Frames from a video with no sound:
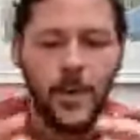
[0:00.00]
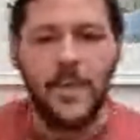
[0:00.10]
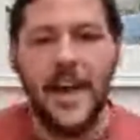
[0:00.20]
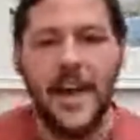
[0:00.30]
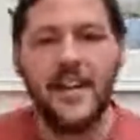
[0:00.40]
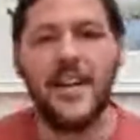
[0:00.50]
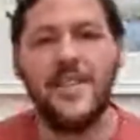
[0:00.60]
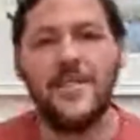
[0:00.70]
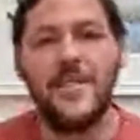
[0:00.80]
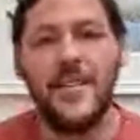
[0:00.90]
in that kind
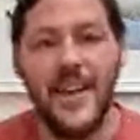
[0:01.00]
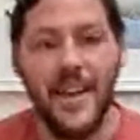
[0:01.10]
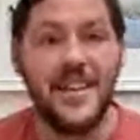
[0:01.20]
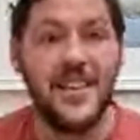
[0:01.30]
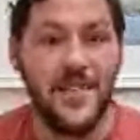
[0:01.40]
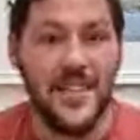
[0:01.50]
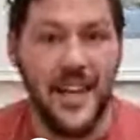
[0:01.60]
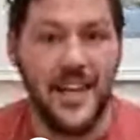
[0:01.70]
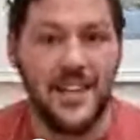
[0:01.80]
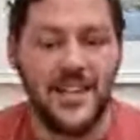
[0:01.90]
of negative
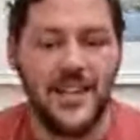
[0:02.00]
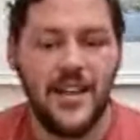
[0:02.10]
state,